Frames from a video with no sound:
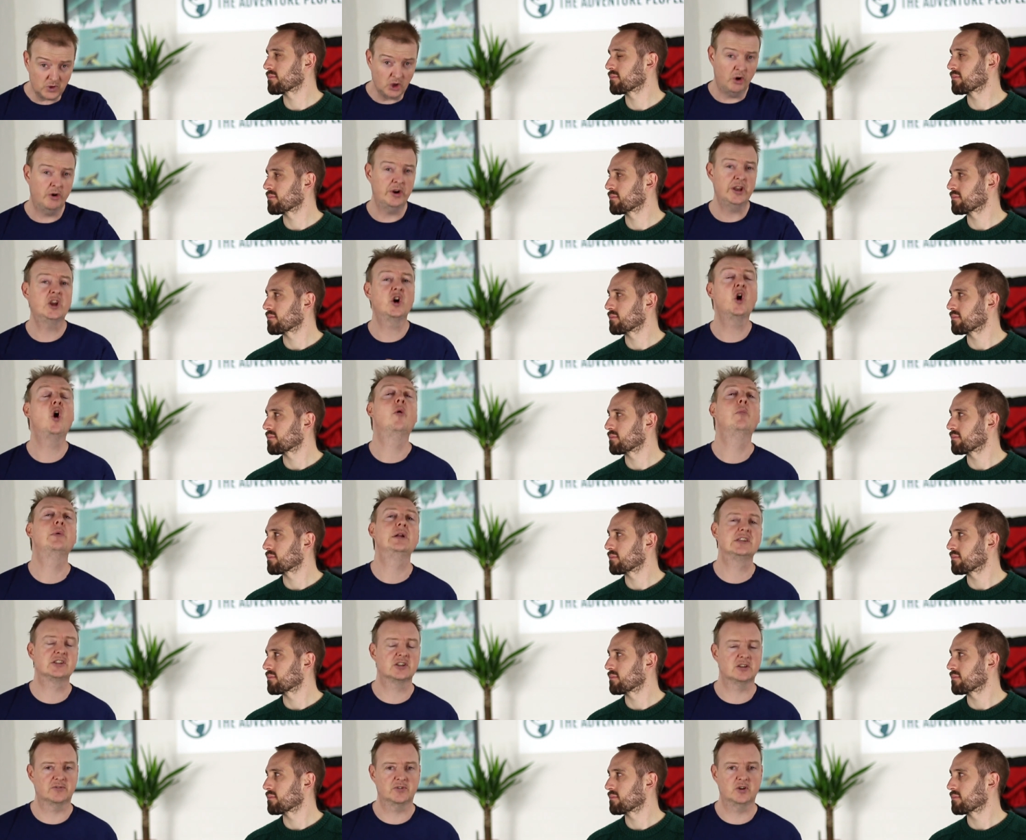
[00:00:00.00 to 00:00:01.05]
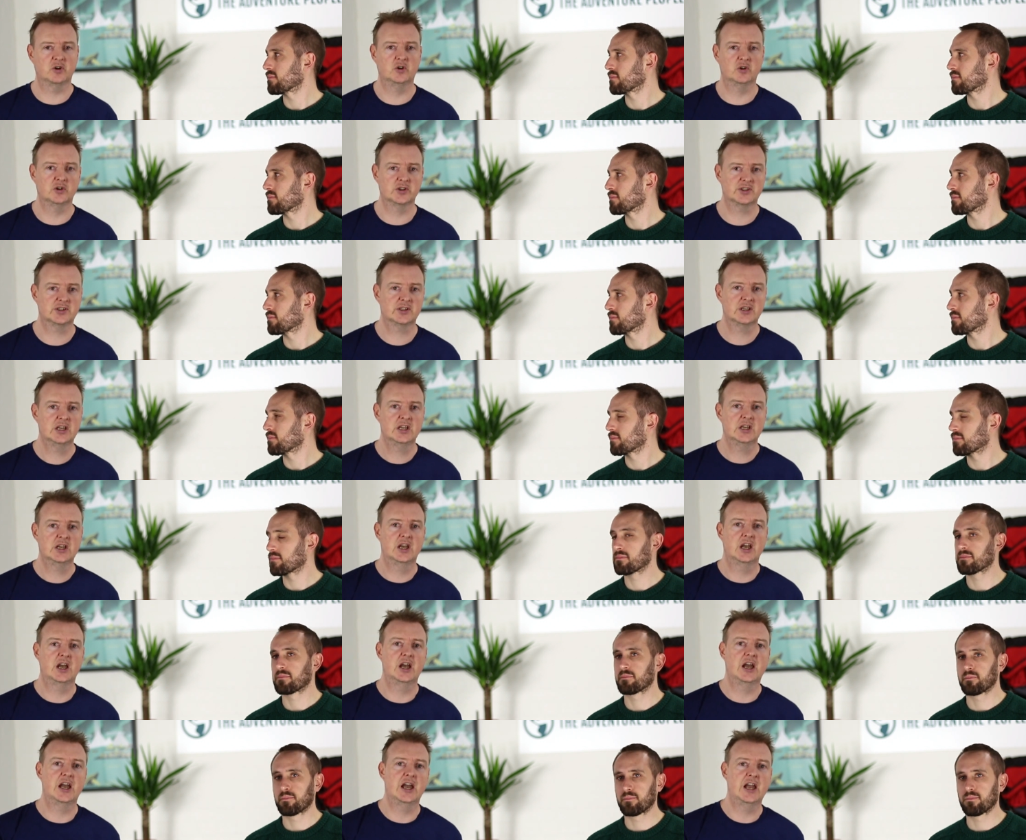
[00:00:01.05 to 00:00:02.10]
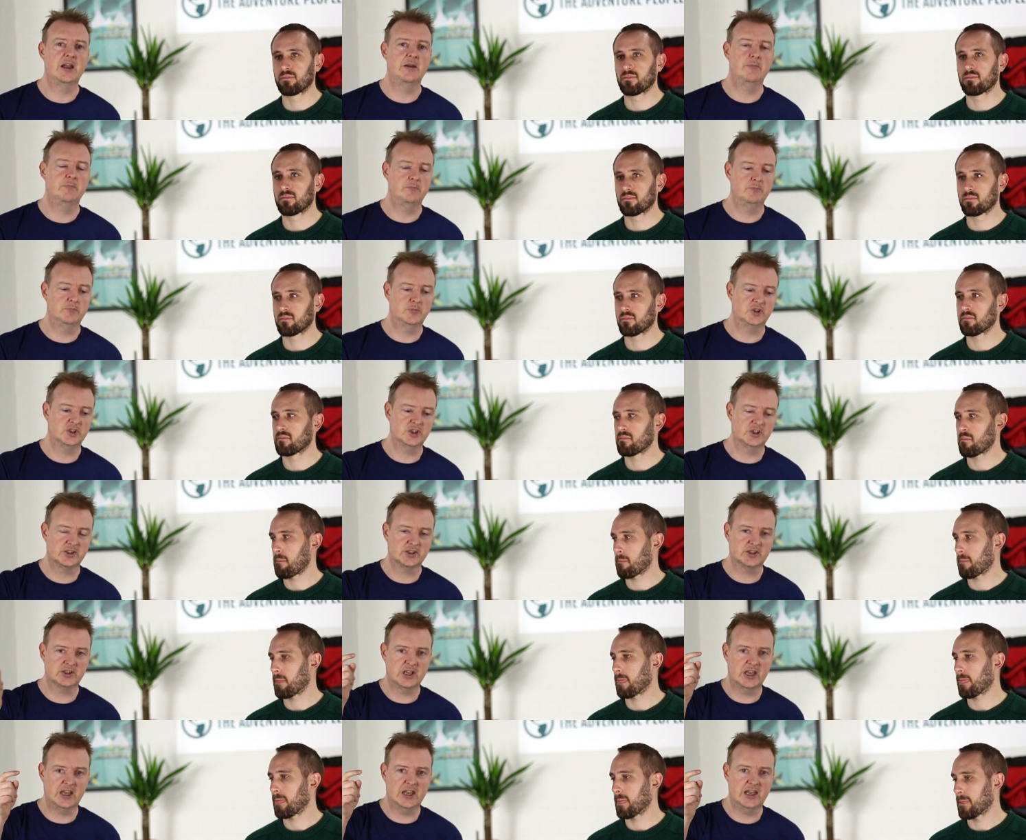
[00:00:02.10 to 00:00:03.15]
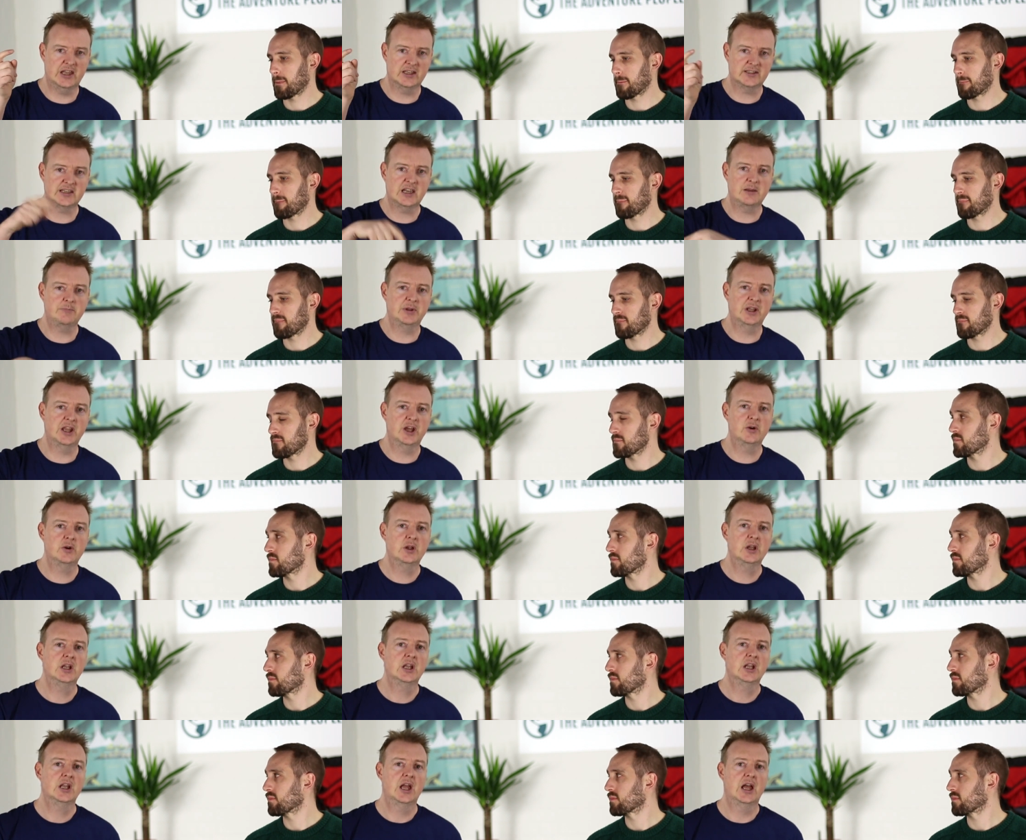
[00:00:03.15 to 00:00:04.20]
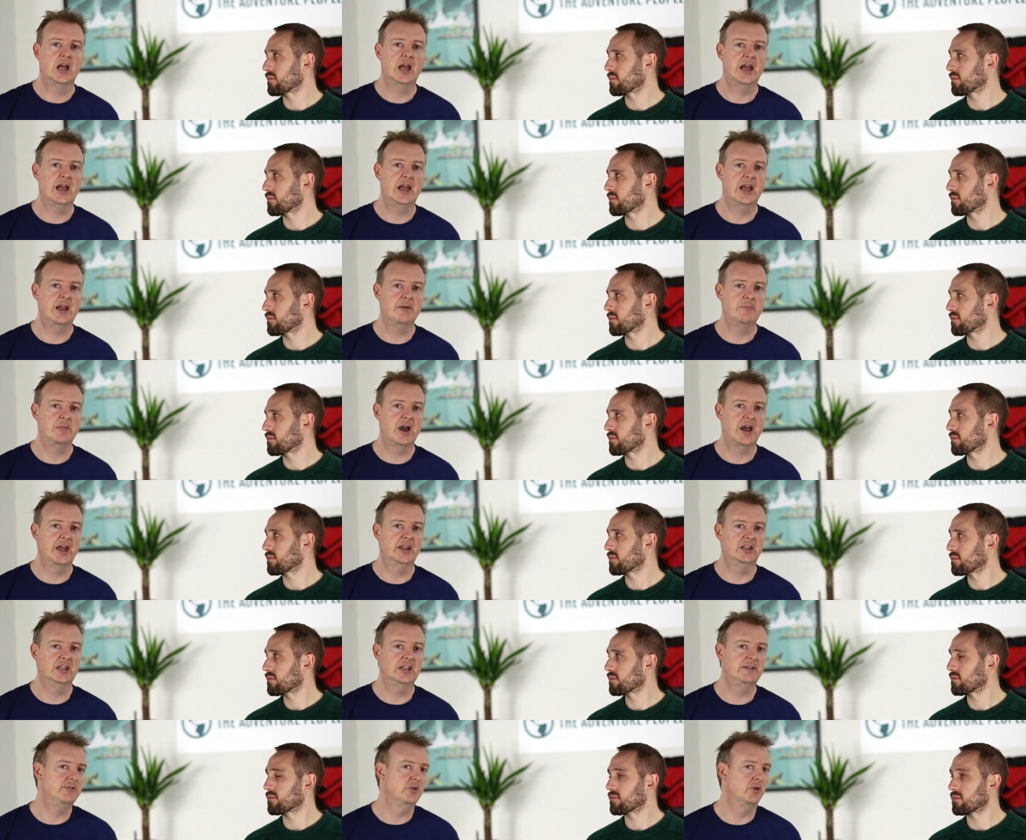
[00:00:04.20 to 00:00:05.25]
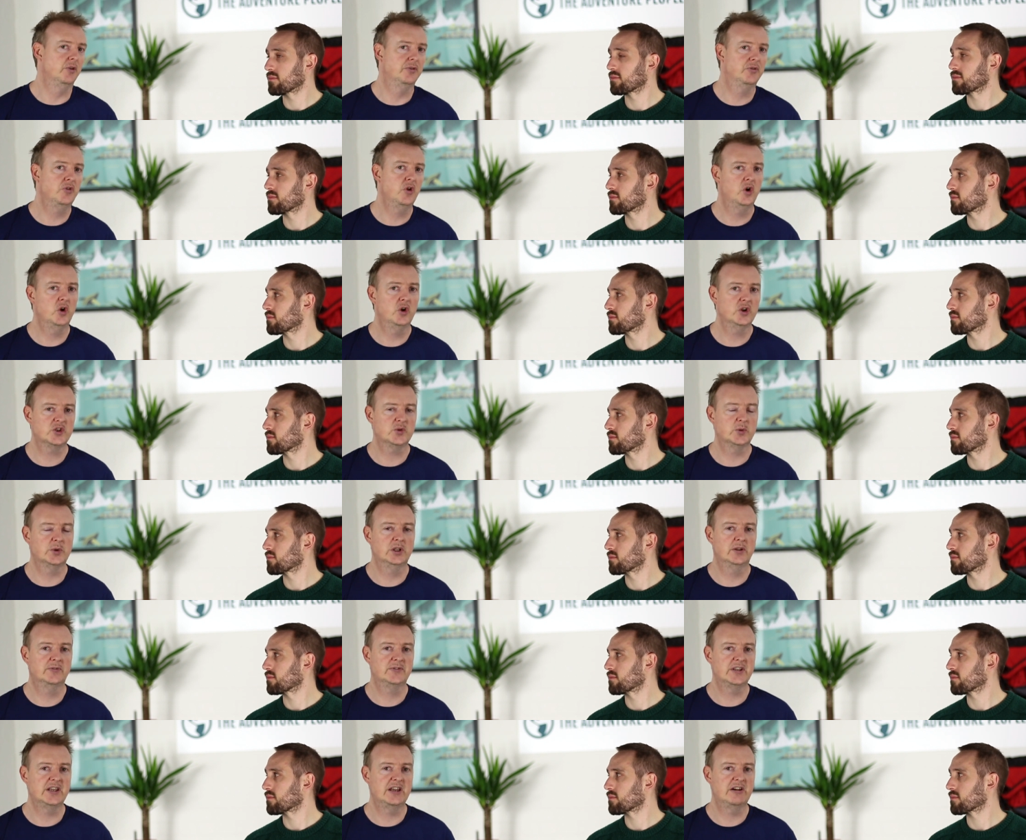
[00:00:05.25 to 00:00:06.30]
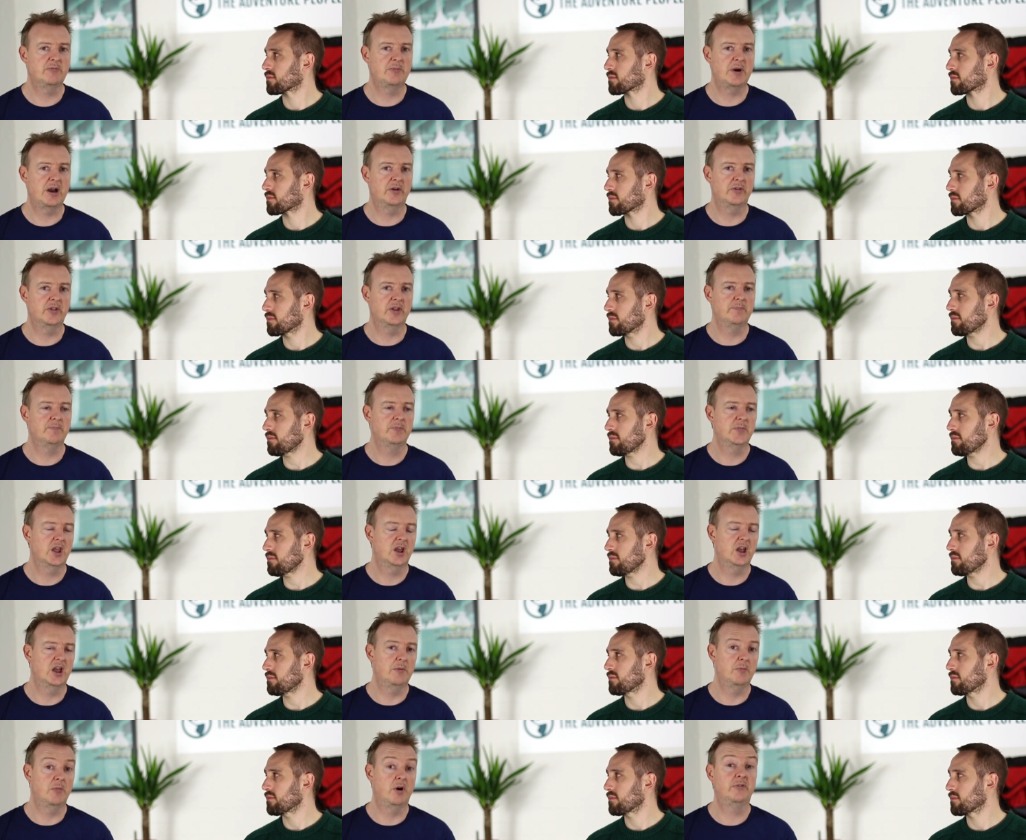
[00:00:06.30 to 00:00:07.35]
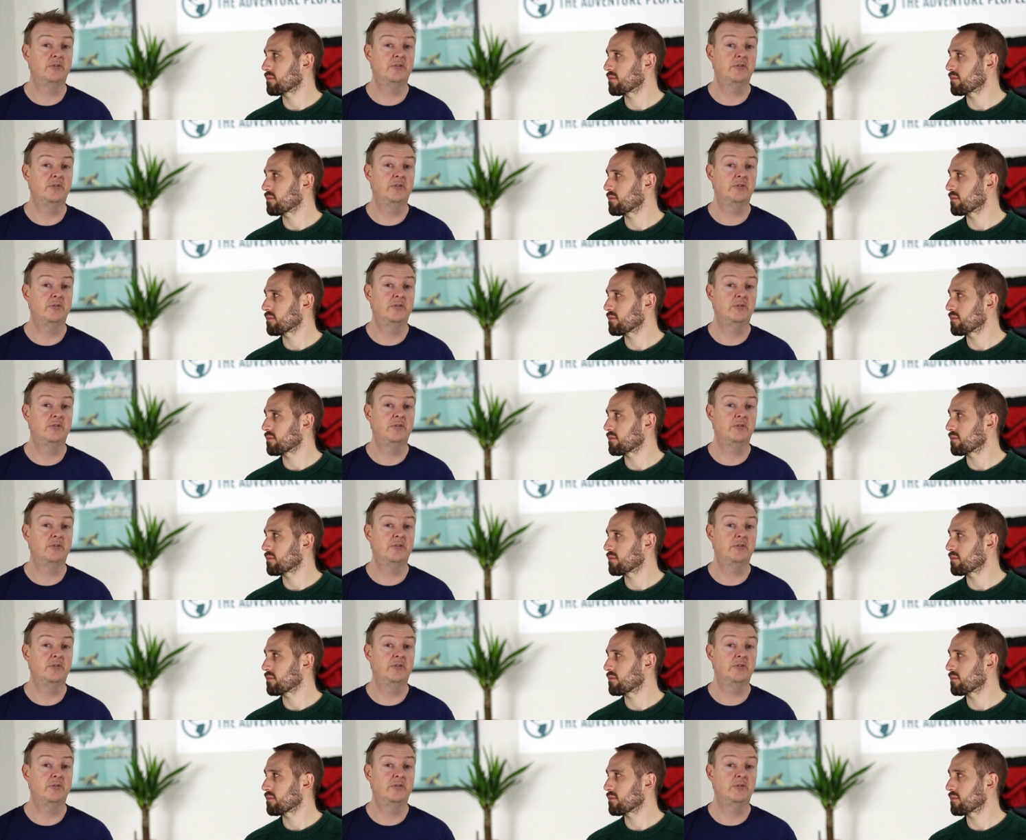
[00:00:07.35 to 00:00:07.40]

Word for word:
Speaker 1: or any comments, of course, Um, just uh, type below um, and leave your thoughts. We'd love to hear about them. Um,